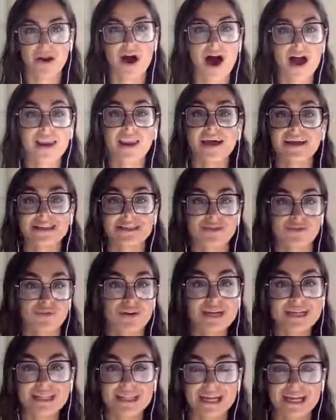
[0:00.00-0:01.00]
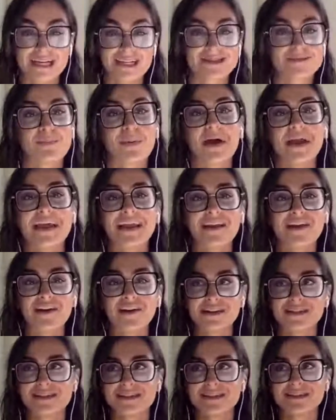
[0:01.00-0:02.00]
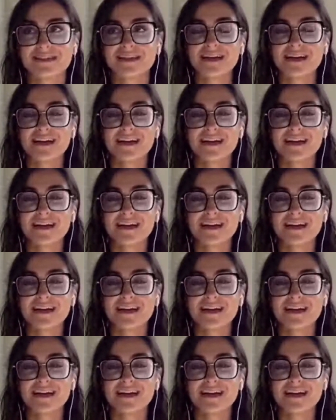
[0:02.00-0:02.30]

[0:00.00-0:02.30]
I like to read things, but it looks,